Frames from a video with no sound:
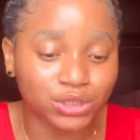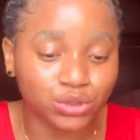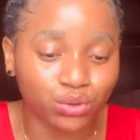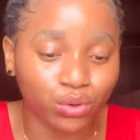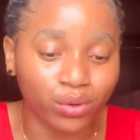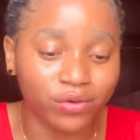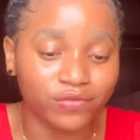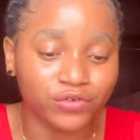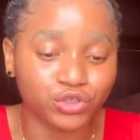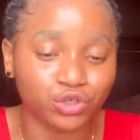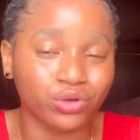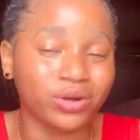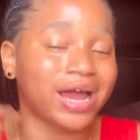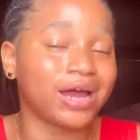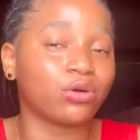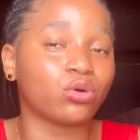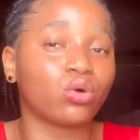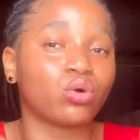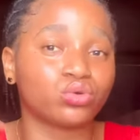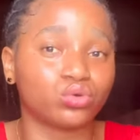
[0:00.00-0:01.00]
discoloration
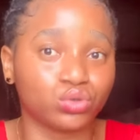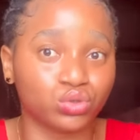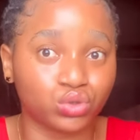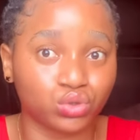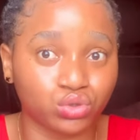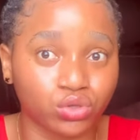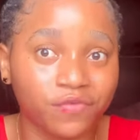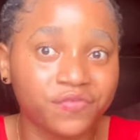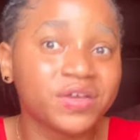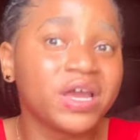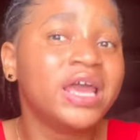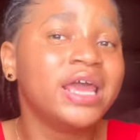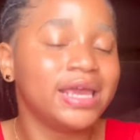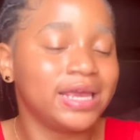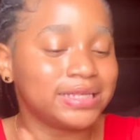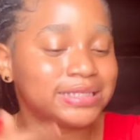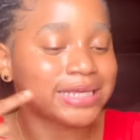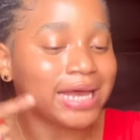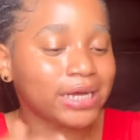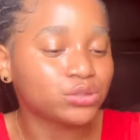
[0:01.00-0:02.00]
and all those stuff,
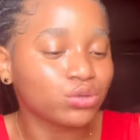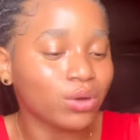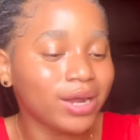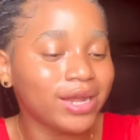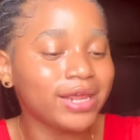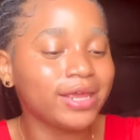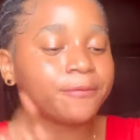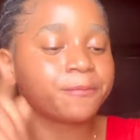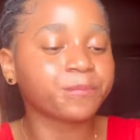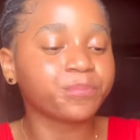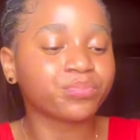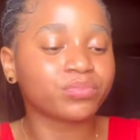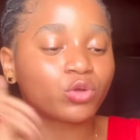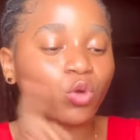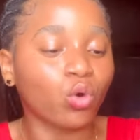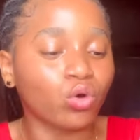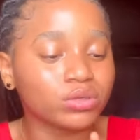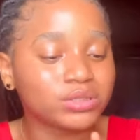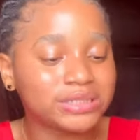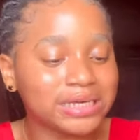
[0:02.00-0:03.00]
it actually
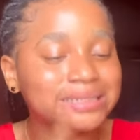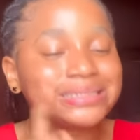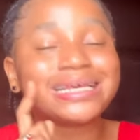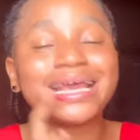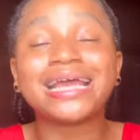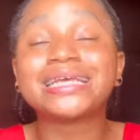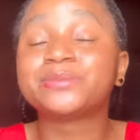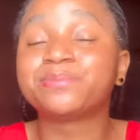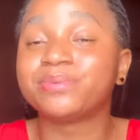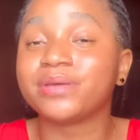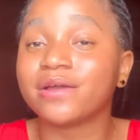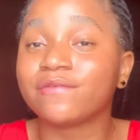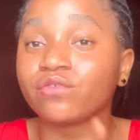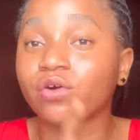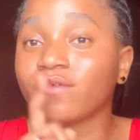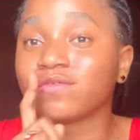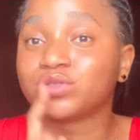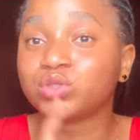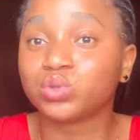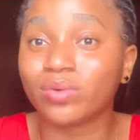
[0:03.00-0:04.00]
contains SPF
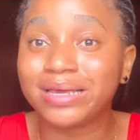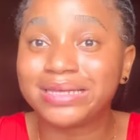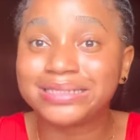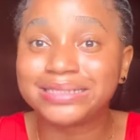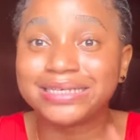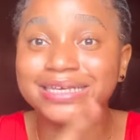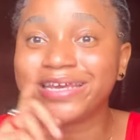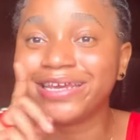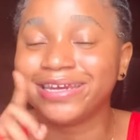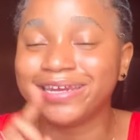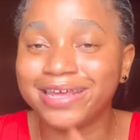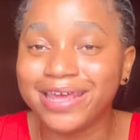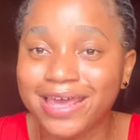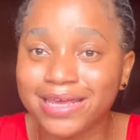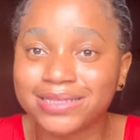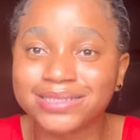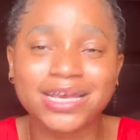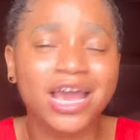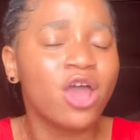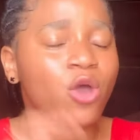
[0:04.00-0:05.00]
of 20 in
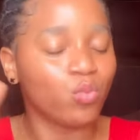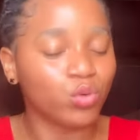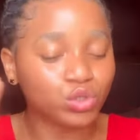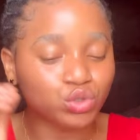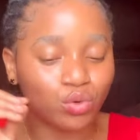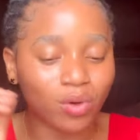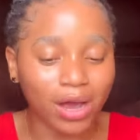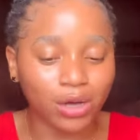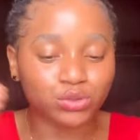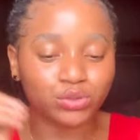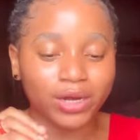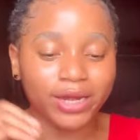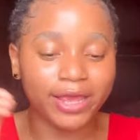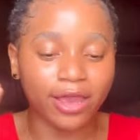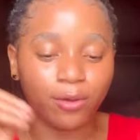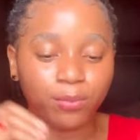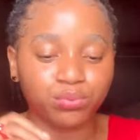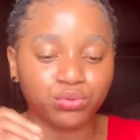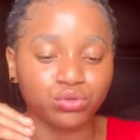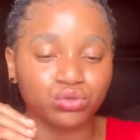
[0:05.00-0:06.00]
it, which will actually
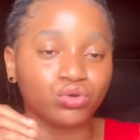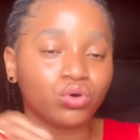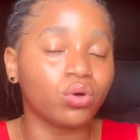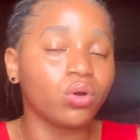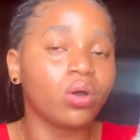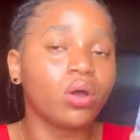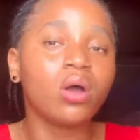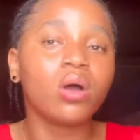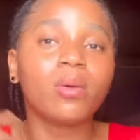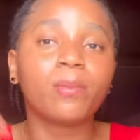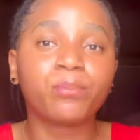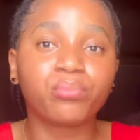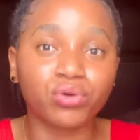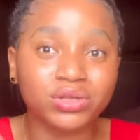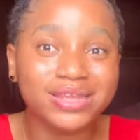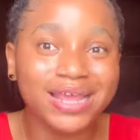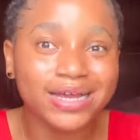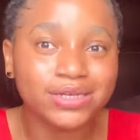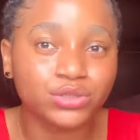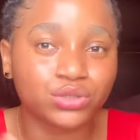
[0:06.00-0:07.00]
help, you know,
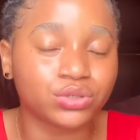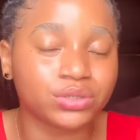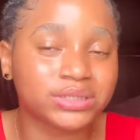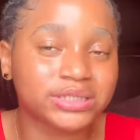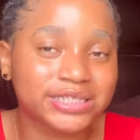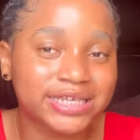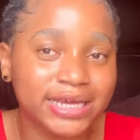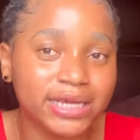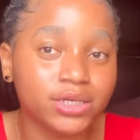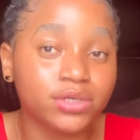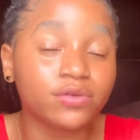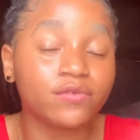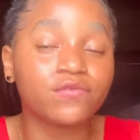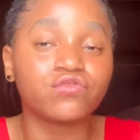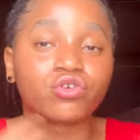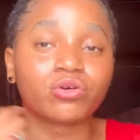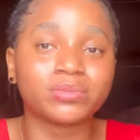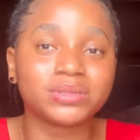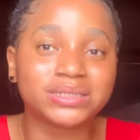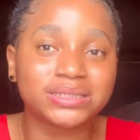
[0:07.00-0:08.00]
protect your skin
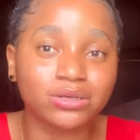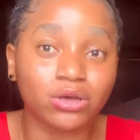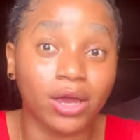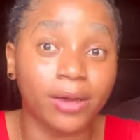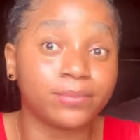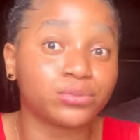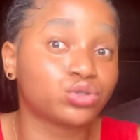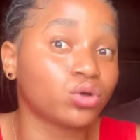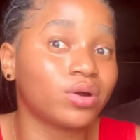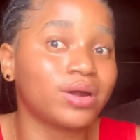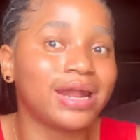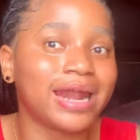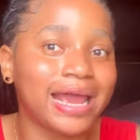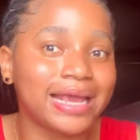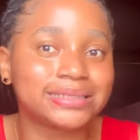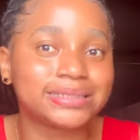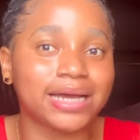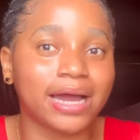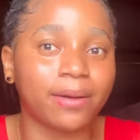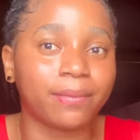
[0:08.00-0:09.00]
from
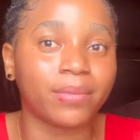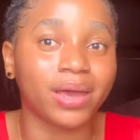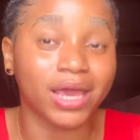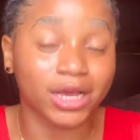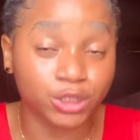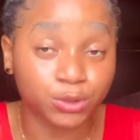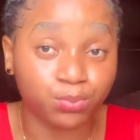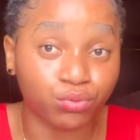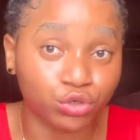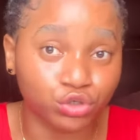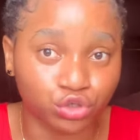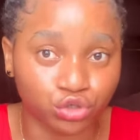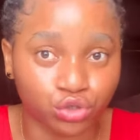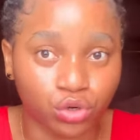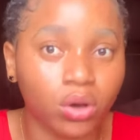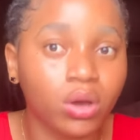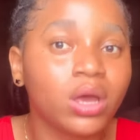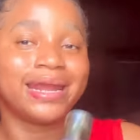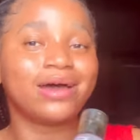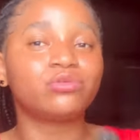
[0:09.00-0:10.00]
sunlight
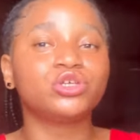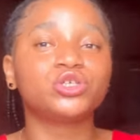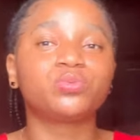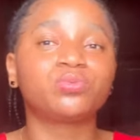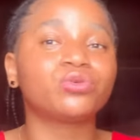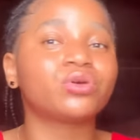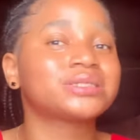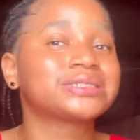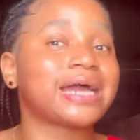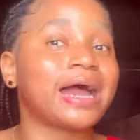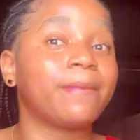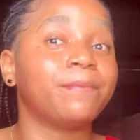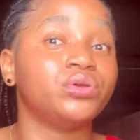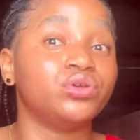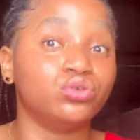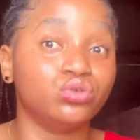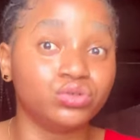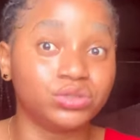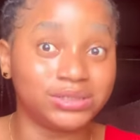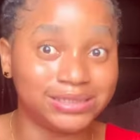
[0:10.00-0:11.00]
exposure. Now this product can
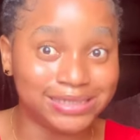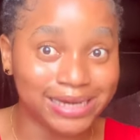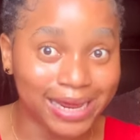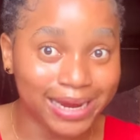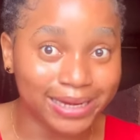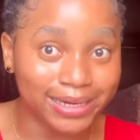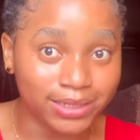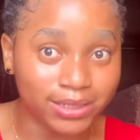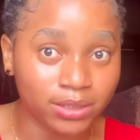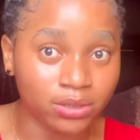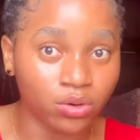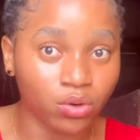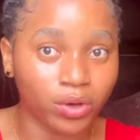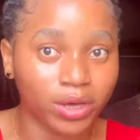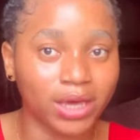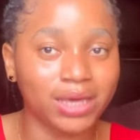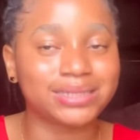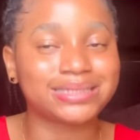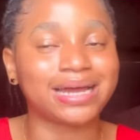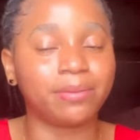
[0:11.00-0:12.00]
be used daily.
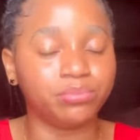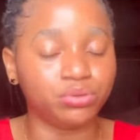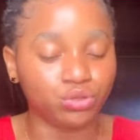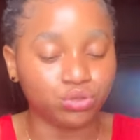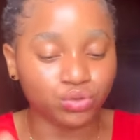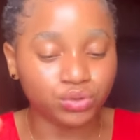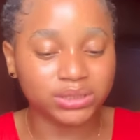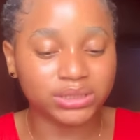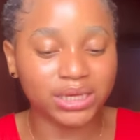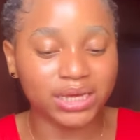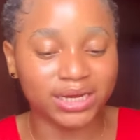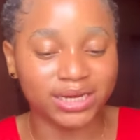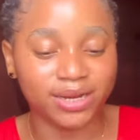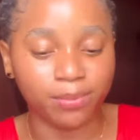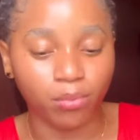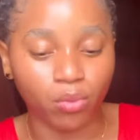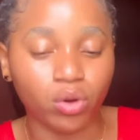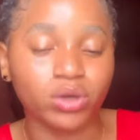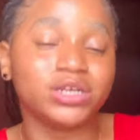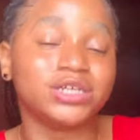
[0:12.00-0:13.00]
Okay, it can be used in
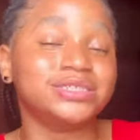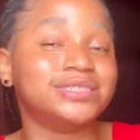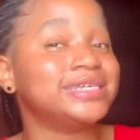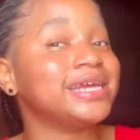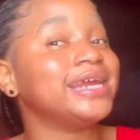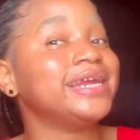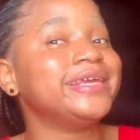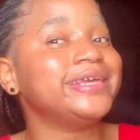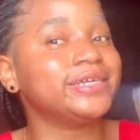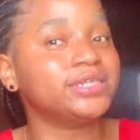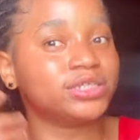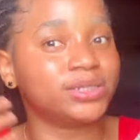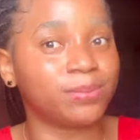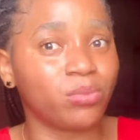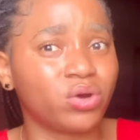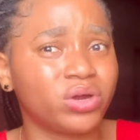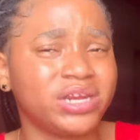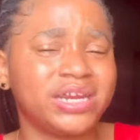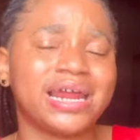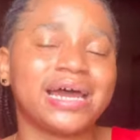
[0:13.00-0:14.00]
the morning, daily in the
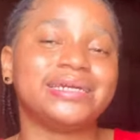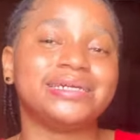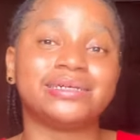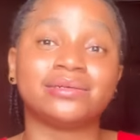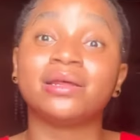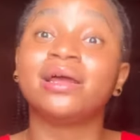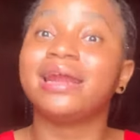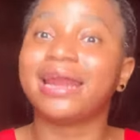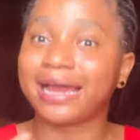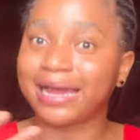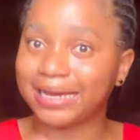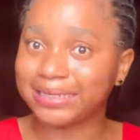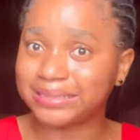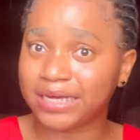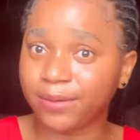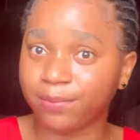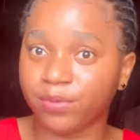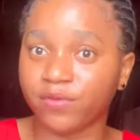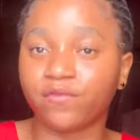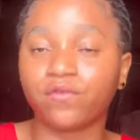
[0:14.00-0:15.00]
morning, and like I
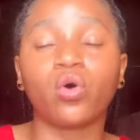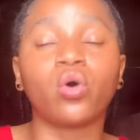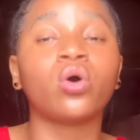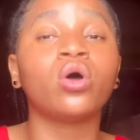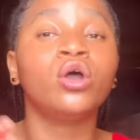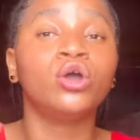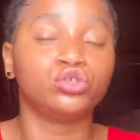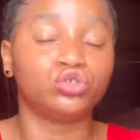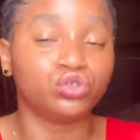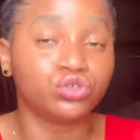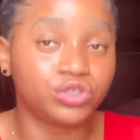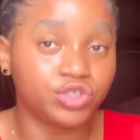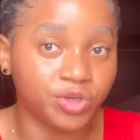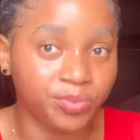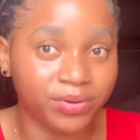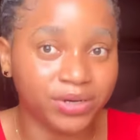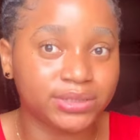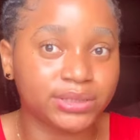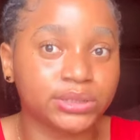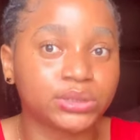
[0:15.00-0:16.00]
said before, due to the
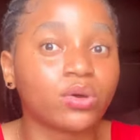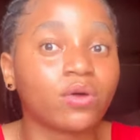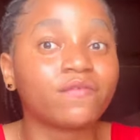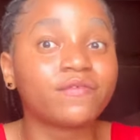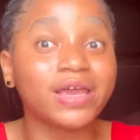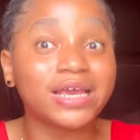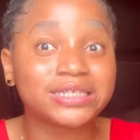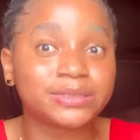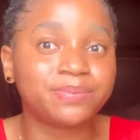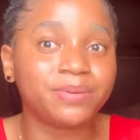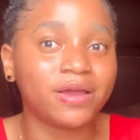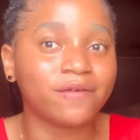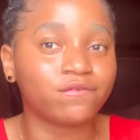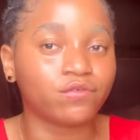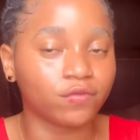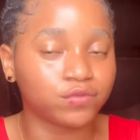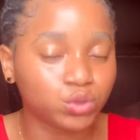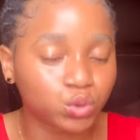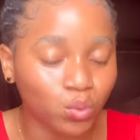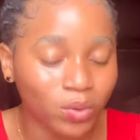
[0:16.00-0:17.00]
presence of
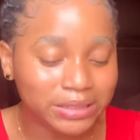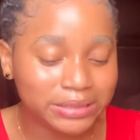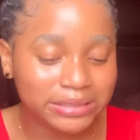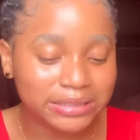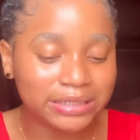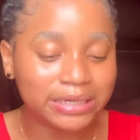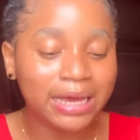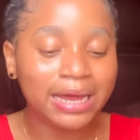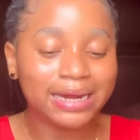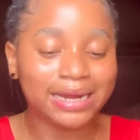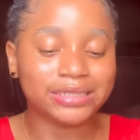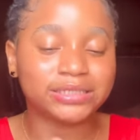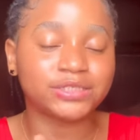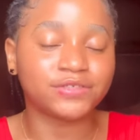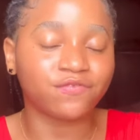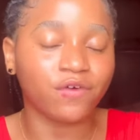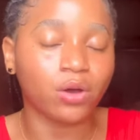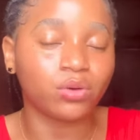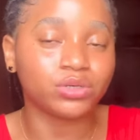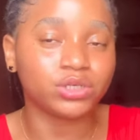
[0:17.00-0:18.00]
SPF of 20 that
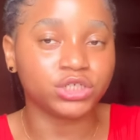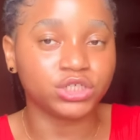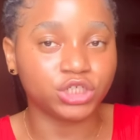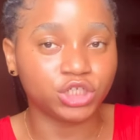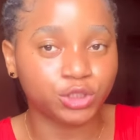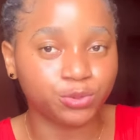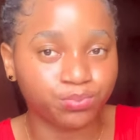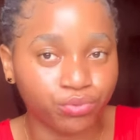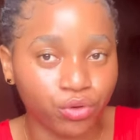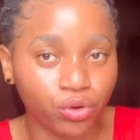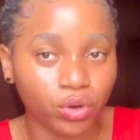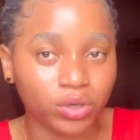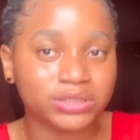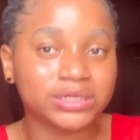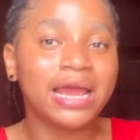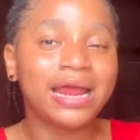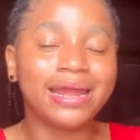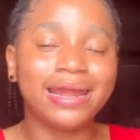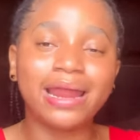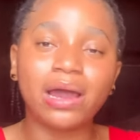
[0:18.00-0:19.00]
is found in this
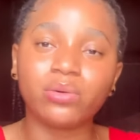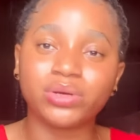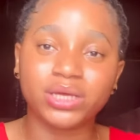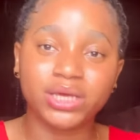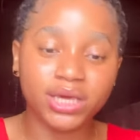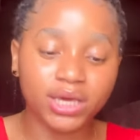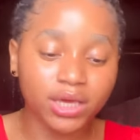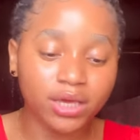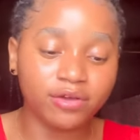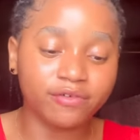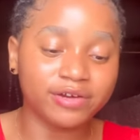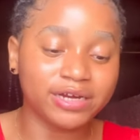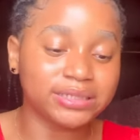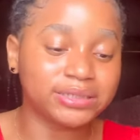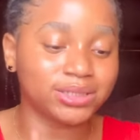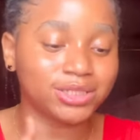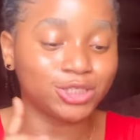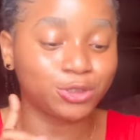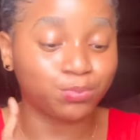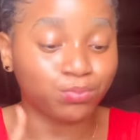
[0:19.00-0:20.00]
product. Now the key
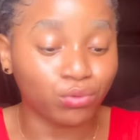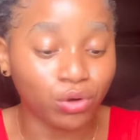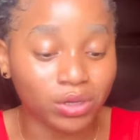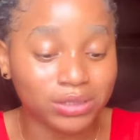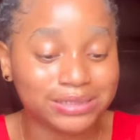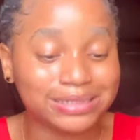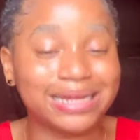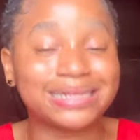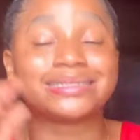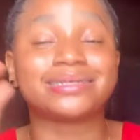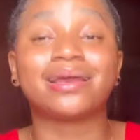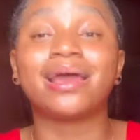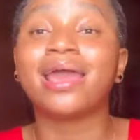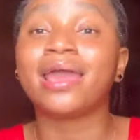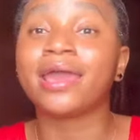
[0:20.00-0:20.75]
ingredients in this product that